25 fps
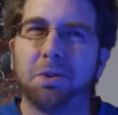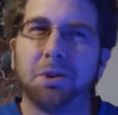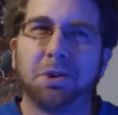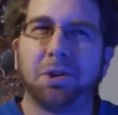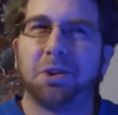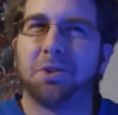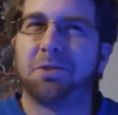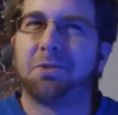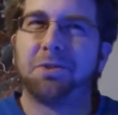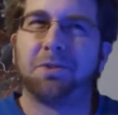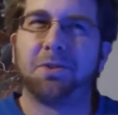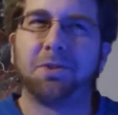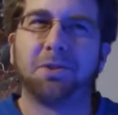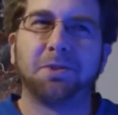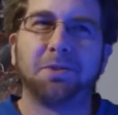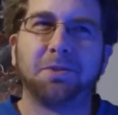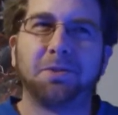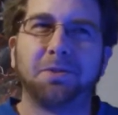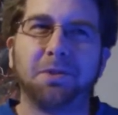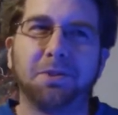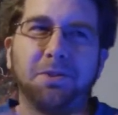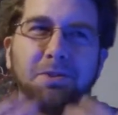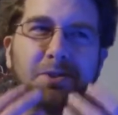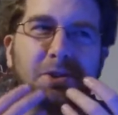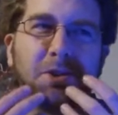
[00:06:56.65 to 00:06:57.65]
He has
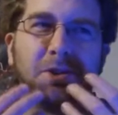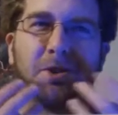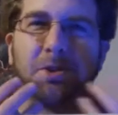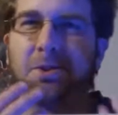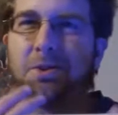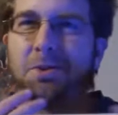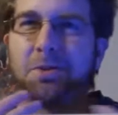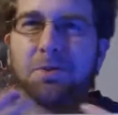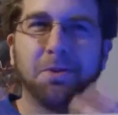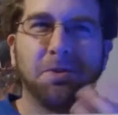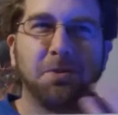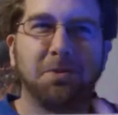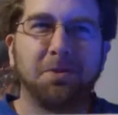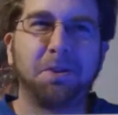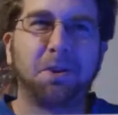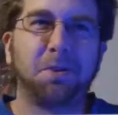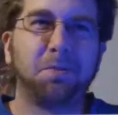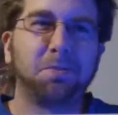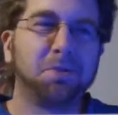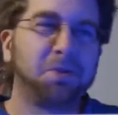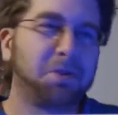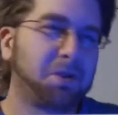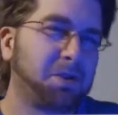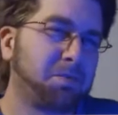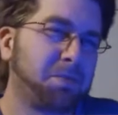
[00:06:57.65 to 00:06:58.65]
the chin or the
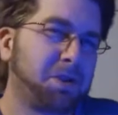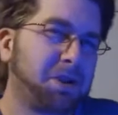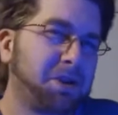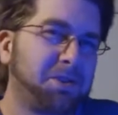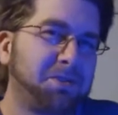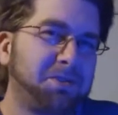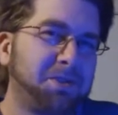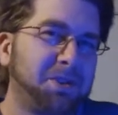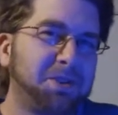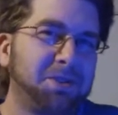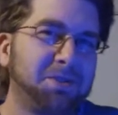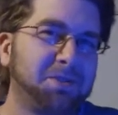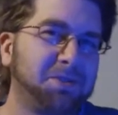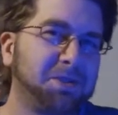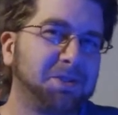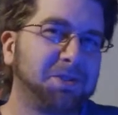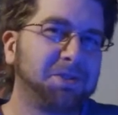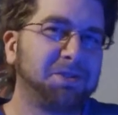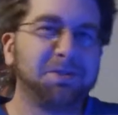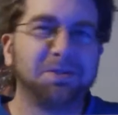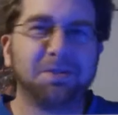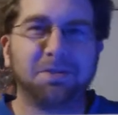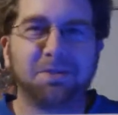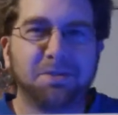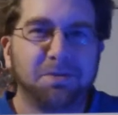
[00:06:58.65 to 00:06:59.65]
stubble. Everybody sees
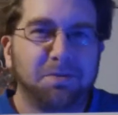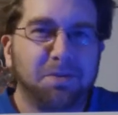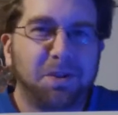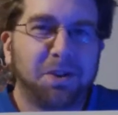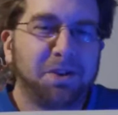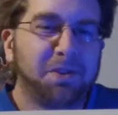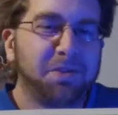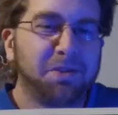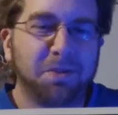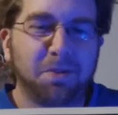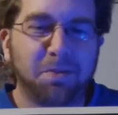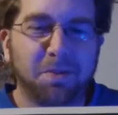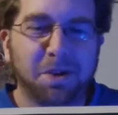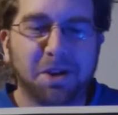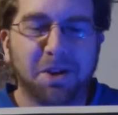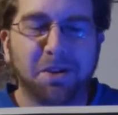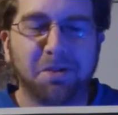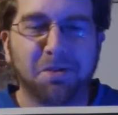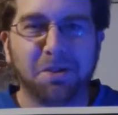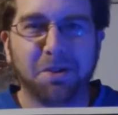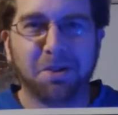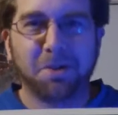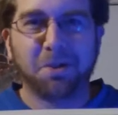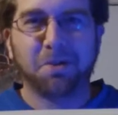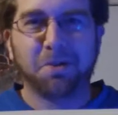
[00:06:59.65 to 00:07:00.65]
it, and why does nobody
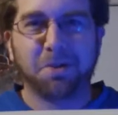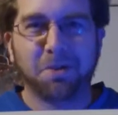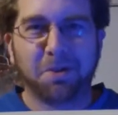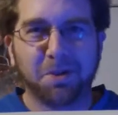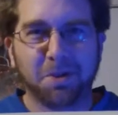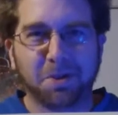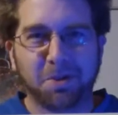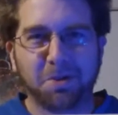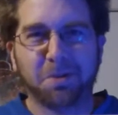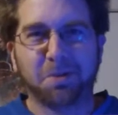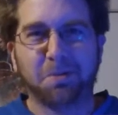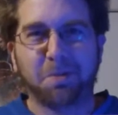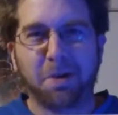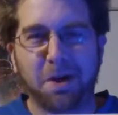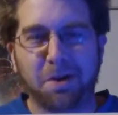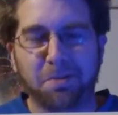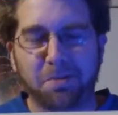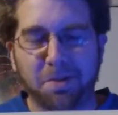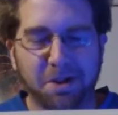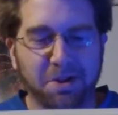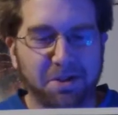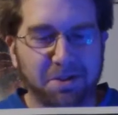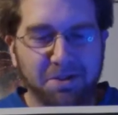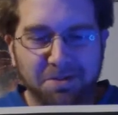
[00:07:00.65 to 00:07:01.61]
ever know that this is Batman?